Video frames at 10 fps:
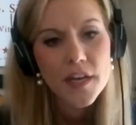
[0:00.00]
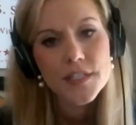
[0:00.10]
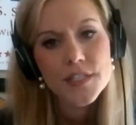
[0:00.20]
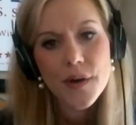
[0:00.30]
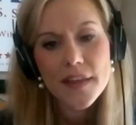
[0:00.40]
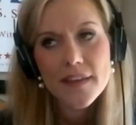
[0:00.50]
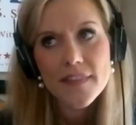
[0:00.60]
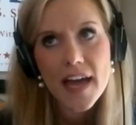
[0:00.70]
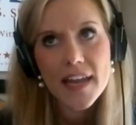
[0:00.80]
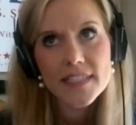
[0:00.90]
So I
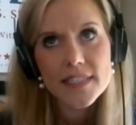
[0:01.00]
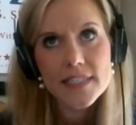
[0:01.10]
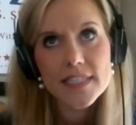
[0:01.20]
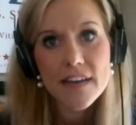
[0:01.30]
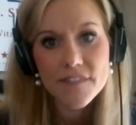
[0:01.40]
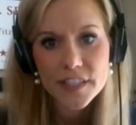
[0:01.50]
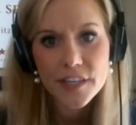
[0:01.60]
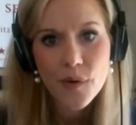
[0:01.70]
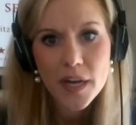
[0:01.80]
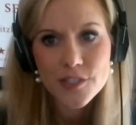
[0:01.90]
think that is
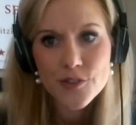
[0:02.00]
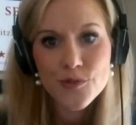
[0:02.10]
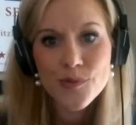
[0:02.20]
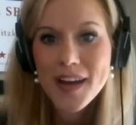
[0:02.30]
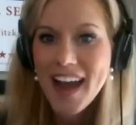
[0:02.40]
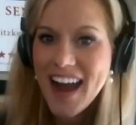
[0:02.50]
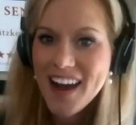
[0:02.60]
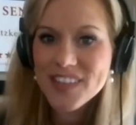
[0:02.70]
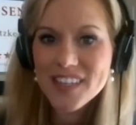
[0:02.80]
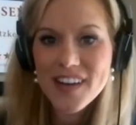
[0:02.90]
definitely going to
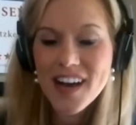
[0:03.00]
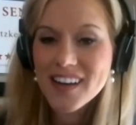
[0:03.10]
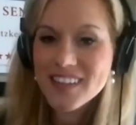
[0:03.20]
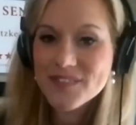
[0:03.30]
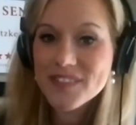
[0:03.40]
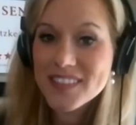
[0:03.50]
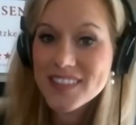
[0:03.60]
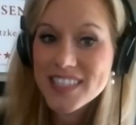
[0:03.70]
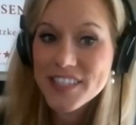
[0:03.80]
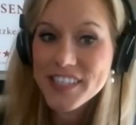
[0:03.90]
have an, a
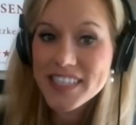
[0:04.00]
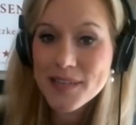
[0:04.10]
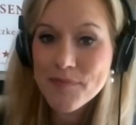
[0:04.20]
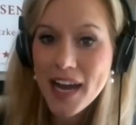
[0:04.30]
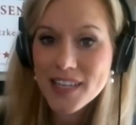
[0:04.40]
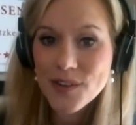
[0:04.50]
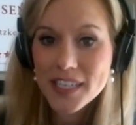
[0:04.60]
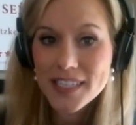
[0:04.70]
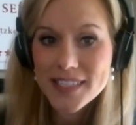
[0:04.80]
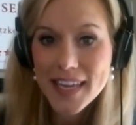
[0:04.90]
serious impact
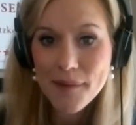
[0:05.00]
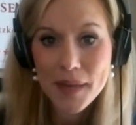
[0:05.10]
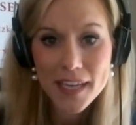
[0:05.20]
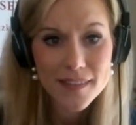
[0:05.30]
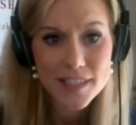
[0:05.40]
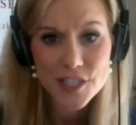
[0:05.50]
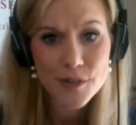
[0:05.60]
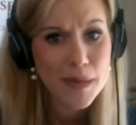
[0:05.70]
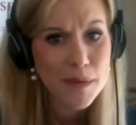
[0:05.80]
on his campaign this year.